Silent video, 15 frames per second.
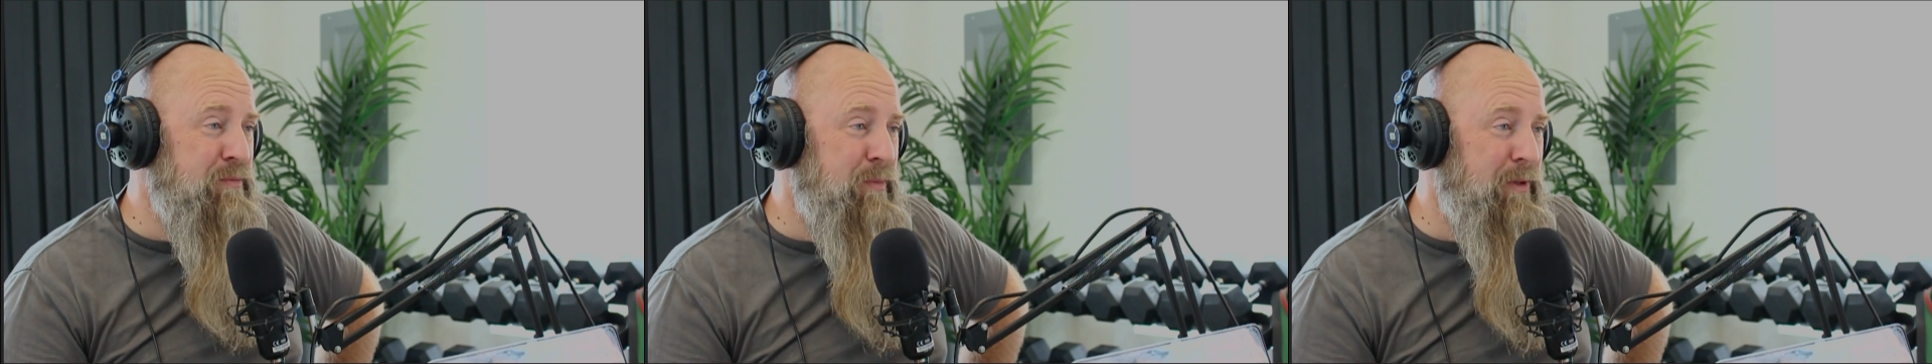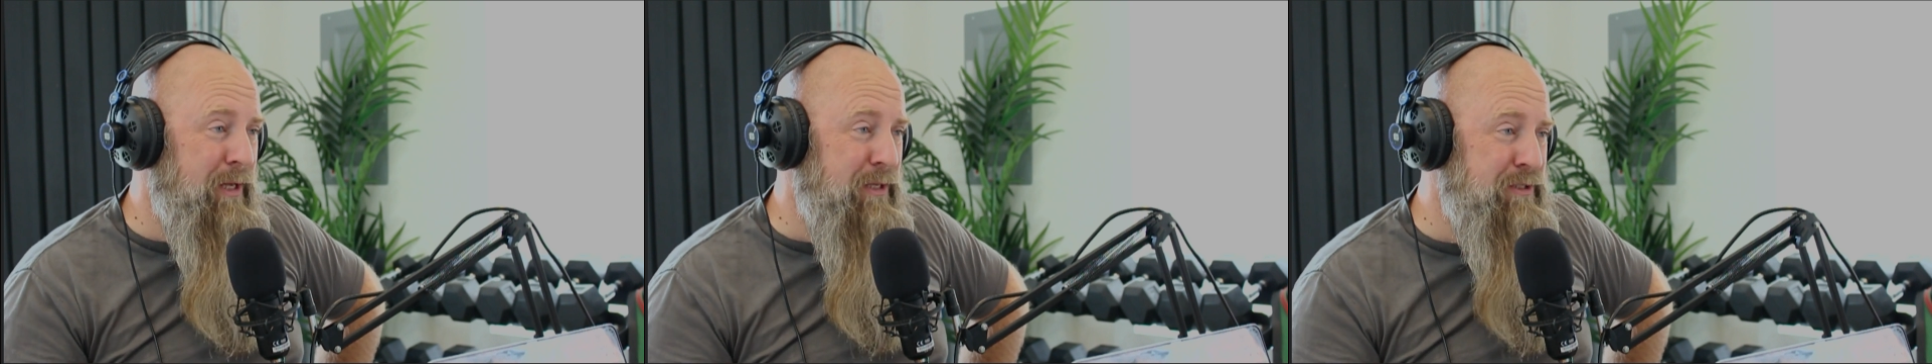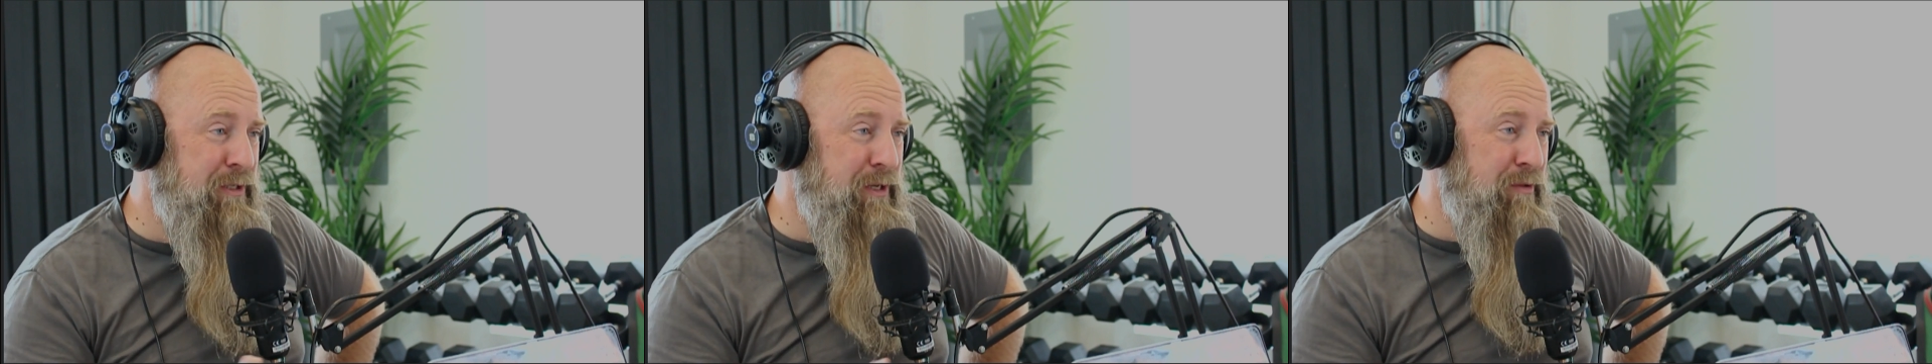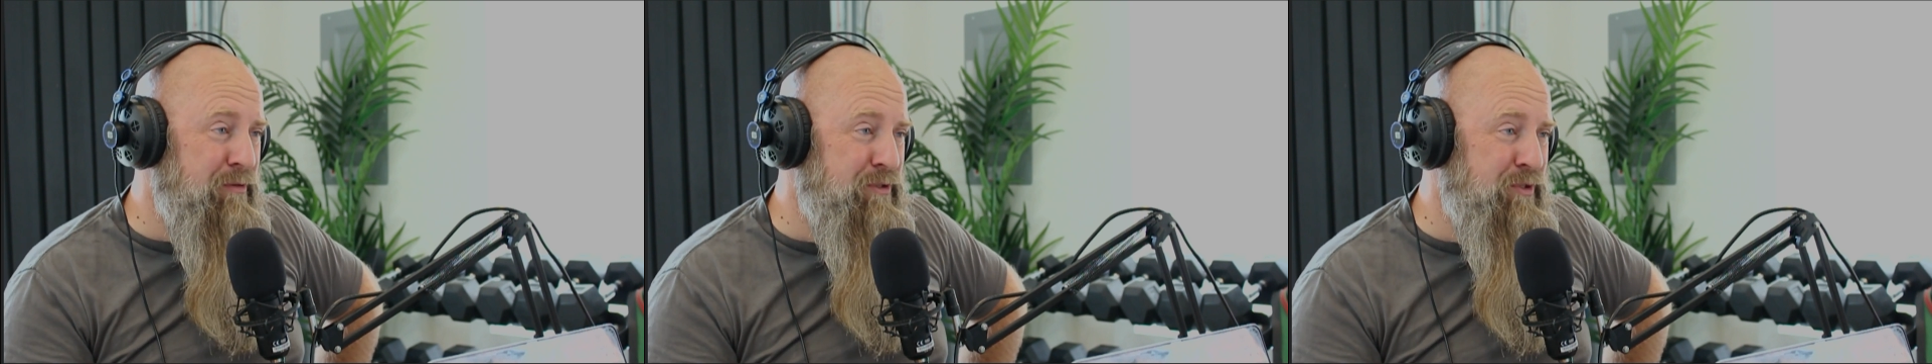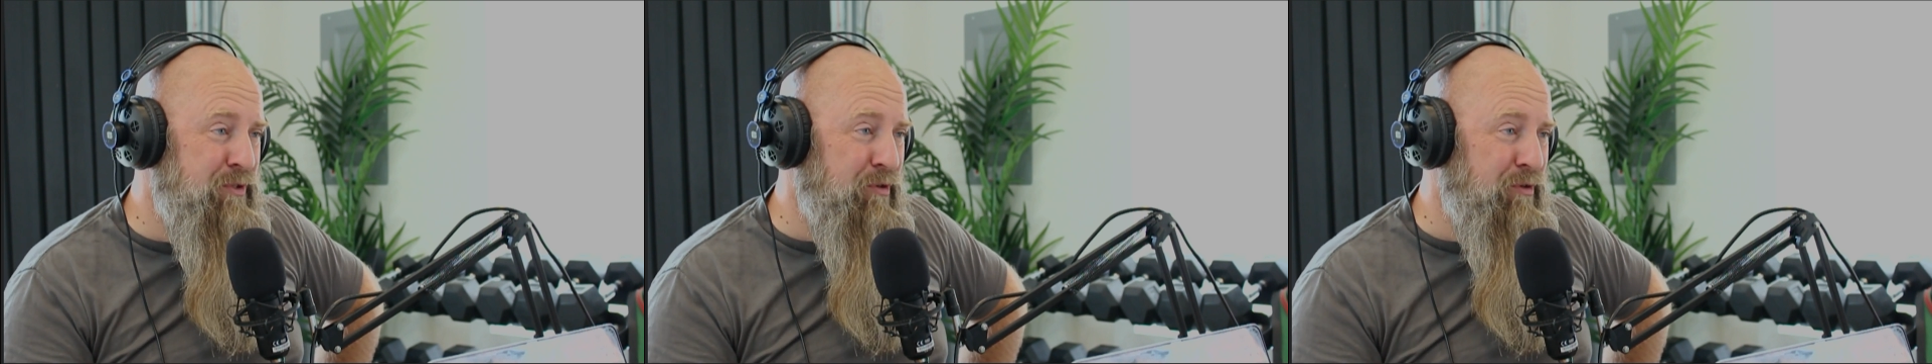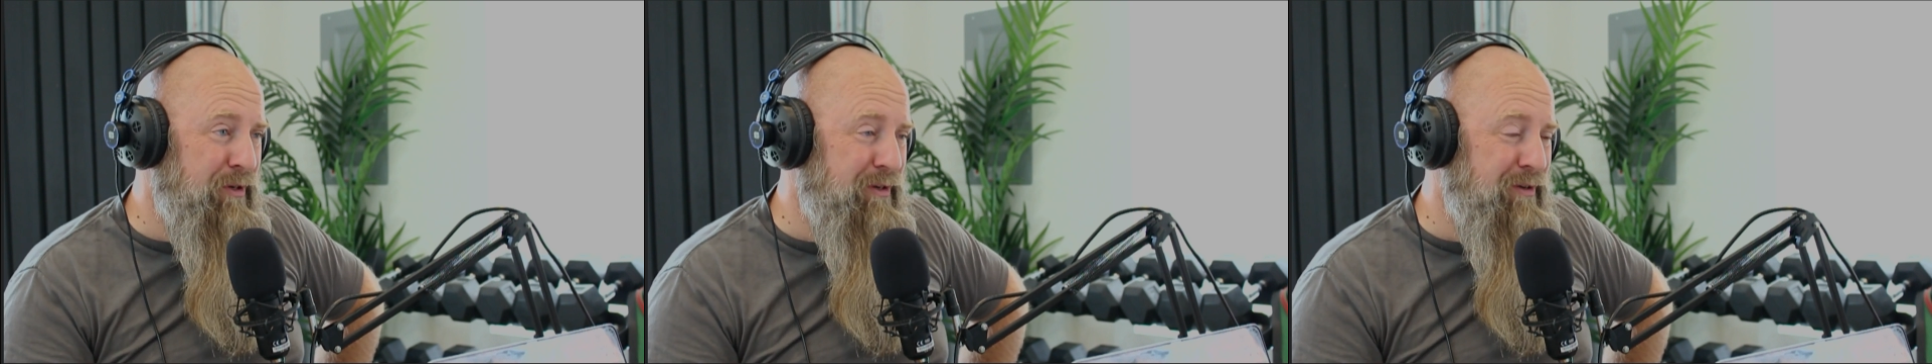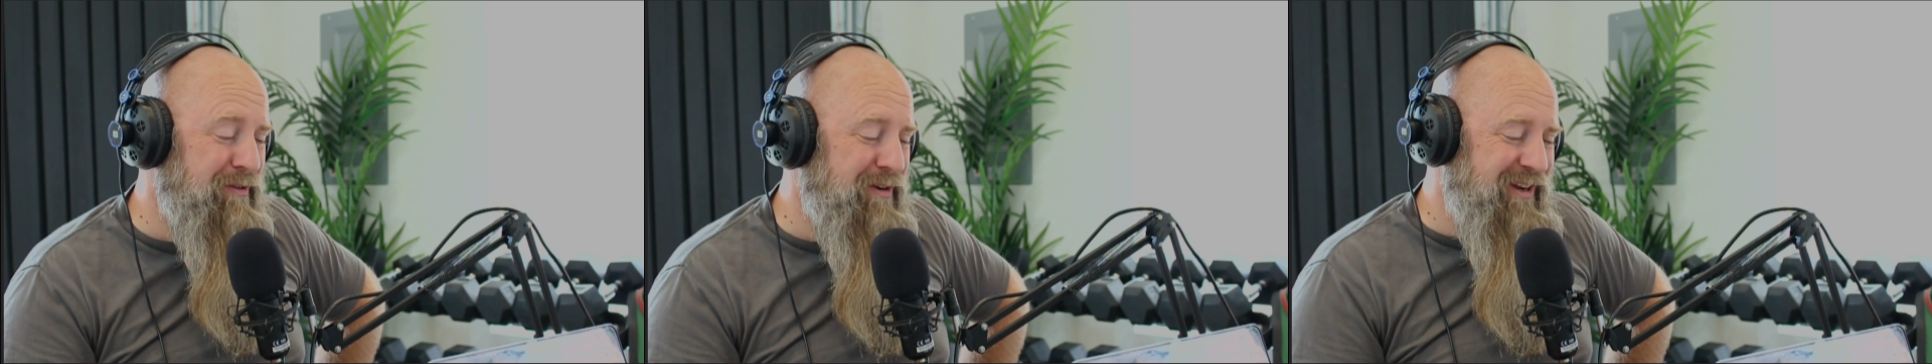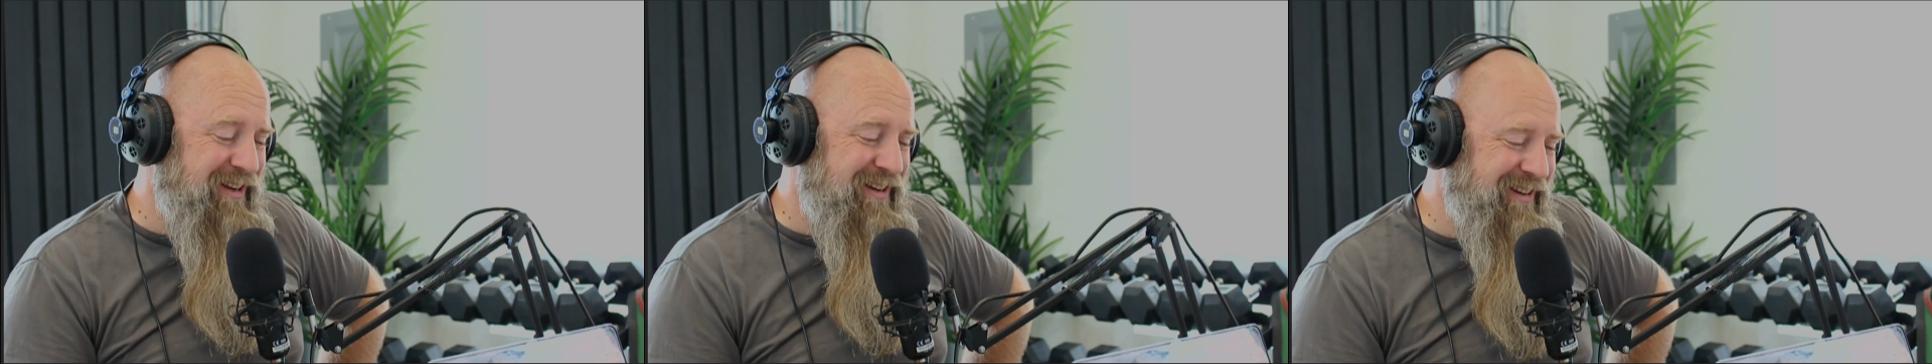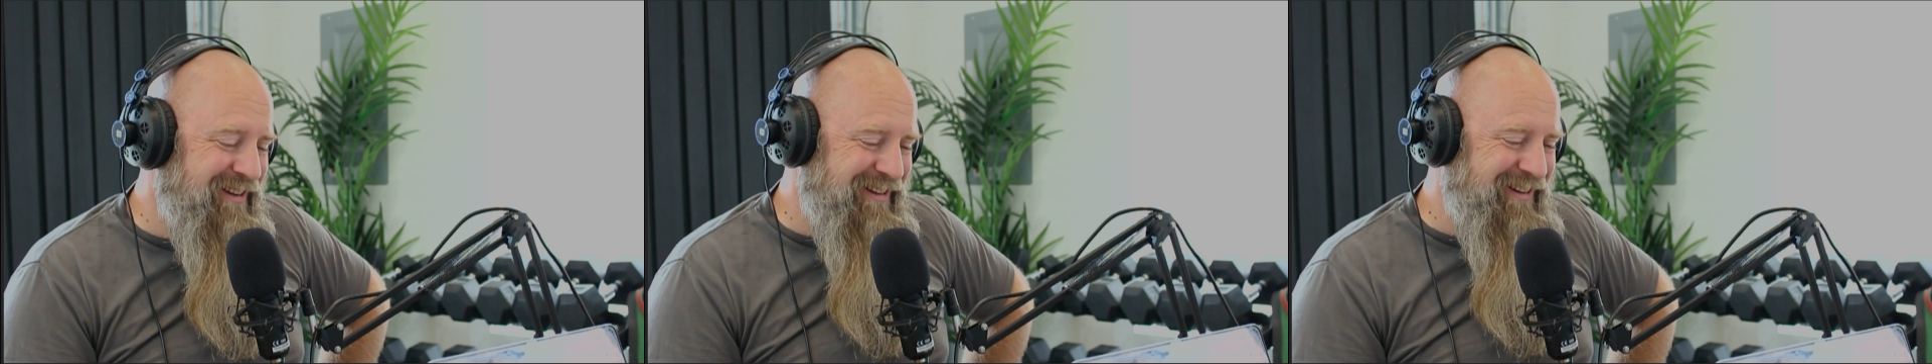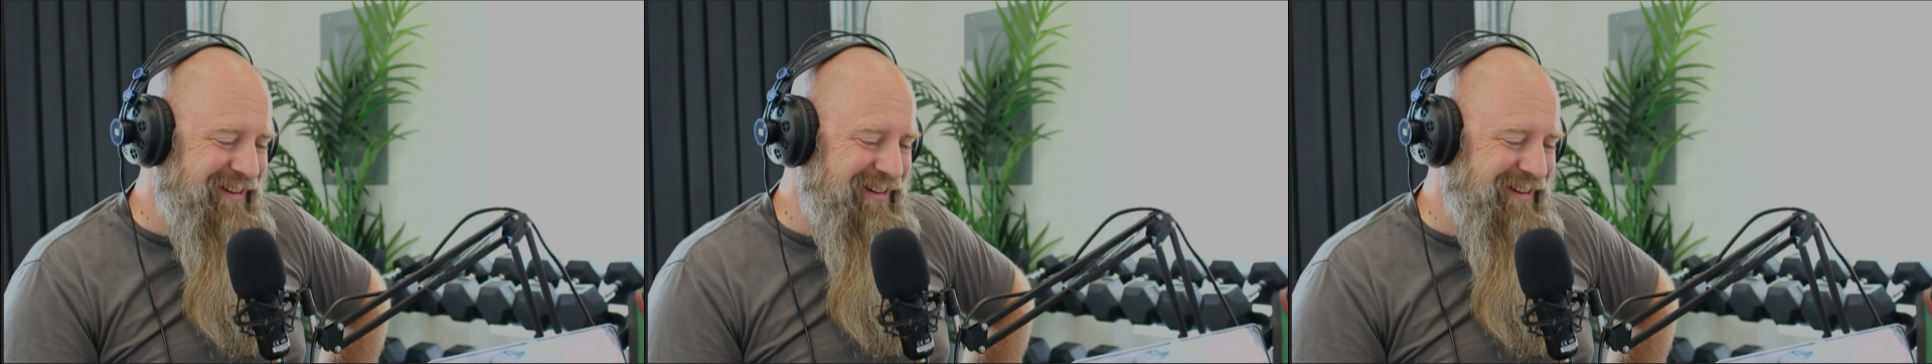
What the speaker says: But that's another story, right?